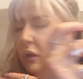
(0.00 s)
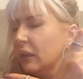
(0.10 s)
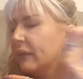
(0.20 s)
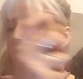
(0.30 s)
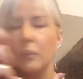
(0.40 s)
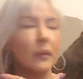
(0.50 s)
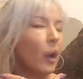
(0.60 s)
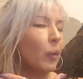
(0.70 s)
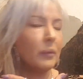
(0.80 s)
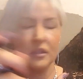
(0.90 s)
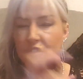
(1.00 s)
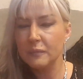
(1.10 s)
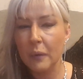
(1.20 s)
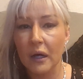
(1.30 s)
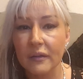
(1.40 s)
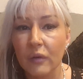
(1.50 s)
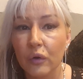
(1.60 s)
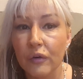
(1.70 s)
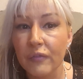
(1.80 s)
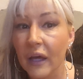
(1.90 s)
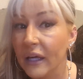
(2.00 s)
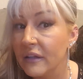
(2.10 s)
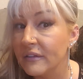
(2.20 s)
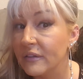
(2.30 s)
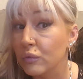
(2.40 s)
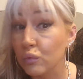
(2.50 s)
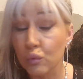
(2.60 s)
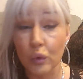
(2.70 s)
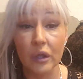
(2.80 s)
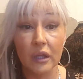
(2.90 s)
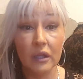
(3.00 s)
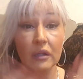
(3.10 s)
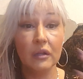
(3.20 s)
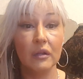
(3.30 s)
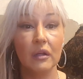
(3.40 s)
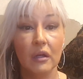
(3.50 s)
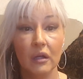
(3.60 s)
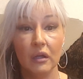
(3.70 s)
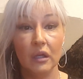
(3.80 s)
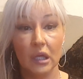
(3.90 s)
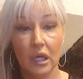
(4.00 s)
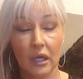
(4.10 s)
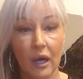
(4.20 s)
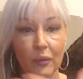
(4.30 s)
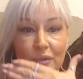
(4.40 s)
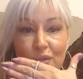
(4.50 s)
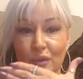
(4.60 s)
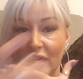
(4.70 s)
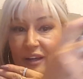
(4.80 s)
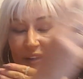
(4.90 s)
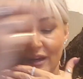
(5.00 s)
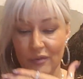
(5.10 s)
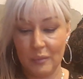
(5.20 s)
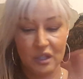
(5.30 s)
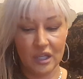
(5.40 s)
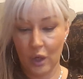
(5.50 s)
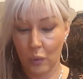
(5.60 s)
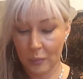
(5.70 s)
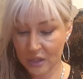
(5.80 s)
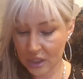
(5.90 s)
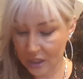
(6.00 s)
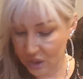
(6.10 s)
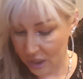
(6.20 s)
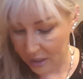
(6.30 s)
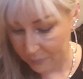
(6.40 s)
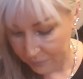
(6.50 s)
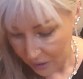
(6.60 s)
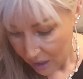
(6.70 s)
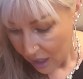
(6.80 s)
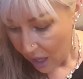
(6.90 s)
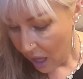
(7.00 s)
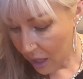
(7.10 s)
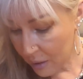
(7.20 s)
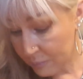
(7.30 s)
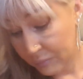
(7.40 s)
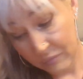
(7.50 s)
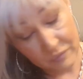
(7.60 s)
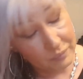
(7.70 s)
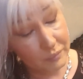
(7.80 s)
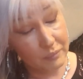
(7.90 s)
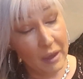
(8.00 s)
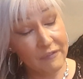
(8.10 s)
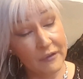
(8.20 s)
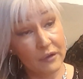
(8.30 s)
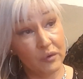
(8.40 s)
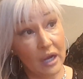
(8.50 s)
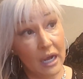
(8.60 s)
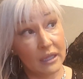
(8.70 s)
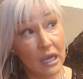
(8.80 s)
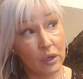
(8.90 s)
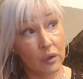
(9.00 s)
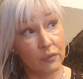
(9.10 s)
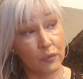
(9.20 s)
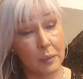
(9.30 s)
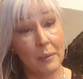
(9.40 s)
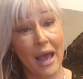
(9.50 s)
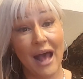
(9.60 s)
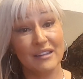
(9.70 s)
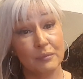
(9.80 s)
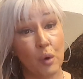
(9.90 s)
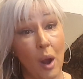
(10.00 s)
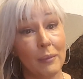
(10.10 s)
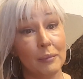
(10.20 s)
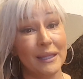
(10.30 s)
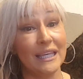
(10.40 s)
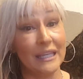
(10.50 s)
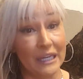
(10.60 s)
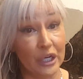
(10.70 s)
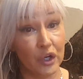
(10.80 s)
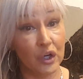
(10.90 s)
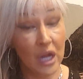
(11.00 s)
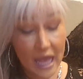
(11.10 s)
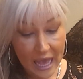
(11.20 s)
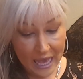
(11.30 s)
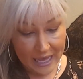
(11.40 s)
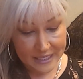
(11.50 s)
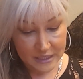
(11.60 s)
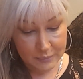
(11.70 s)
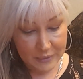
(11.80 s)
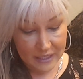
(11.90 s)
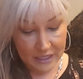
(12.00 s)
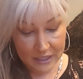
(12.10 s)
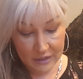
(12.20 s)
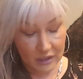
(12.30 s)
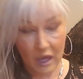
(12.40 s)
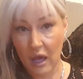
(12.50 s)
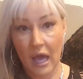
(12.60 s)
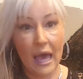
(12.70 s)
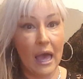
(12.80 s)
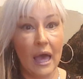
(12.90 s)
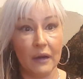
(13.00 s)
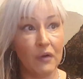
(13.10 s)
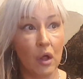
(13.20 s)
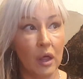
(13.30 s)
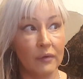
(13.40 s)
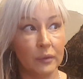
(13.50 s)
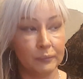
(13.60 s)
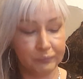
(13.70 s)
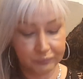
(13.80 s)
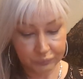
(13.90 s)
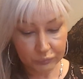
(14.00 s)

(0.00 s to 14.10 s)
leave you with a whole bunch of spots on your face. It's really, I always do that, cover my chin. I want my chin shining. My favorite eyeliner for the past probably year has been, out of all of them,